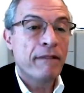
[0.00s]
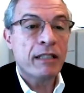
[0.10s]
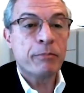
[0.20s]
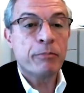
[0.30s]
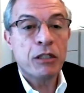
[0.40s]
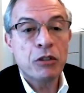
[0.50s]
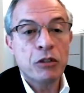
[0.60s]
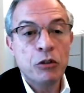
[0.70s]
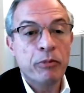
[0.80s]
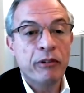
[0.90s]
expression
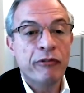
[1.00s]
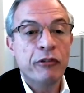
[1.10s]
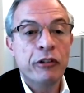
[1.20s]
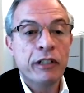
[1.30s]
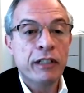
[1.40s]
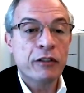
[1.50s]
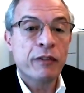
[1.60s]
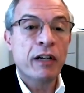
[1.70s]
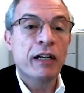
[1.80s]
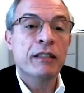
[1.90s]
you prefer is
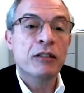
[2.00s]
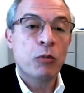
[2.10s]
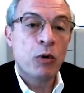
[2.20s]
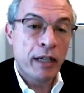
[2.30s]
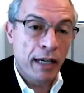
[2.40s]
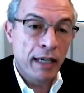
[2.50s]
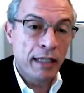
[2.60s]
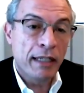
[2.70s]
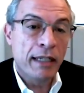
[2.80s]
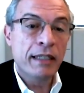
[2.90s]
fine. The one I
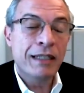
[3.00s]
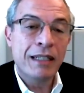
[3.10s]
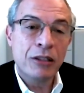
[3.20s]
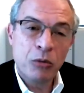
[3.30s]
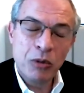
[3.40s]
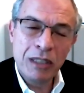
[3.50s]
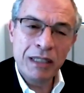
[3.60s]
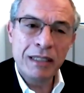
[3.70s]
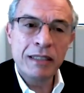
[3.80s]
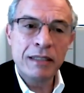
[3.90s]
like and the one
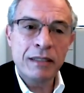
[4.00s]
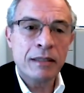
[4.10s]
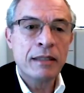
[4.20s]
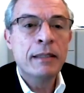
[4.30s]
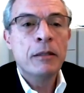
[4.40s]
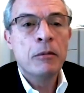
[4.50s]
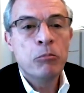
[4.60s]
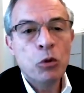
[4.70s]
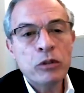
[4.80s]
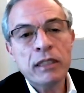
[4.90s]
that is
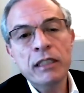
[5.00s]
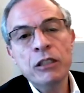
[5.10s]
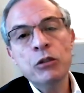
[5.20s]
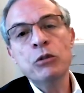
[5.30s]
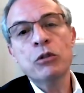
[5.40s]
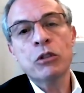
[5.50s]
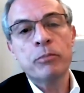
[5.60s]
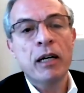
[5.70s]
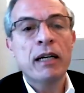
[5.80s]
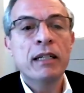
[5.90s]
mostly used
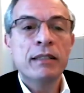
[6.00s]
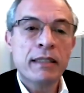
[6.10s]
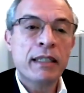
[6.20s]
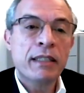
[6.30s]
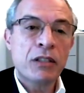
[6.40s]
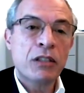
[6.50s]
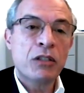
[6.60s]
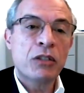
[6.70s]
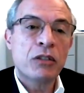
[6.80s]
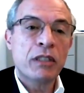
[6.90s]
by
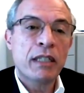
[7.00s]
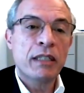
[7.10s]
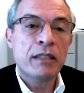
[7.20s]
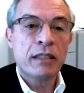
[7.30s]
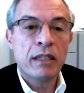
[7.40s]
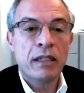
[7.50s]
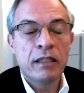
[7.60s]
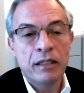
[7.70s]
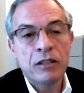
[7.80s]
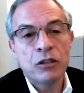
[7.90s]
statisticians are
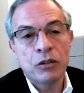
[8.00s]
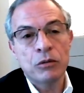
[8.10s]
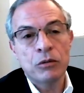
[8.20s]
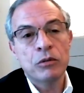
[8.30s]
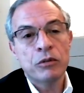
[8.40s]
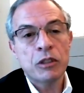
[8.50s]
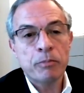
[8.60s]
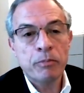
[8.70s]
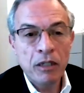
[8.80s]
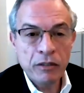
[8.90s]
these two.
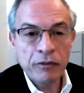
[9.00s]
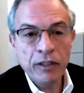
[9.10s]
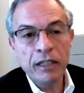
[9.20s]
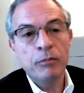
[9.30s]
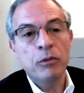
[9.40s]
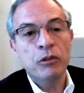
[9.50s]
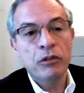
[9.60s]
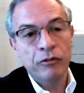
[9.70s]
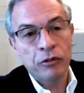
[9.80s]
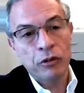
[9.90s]
Response
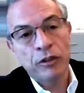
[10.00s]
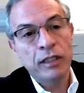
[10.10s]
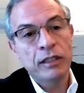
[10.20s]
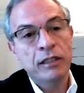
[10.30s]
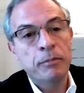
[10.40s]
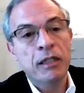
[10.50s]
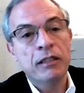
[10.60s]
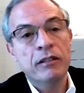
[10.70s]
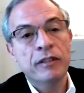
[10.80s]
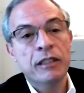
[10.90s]
variable for the
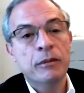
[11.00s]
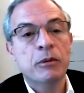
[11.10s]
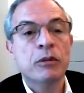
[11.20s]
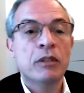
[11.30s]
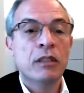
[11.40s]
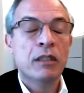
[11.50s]
dependent variable,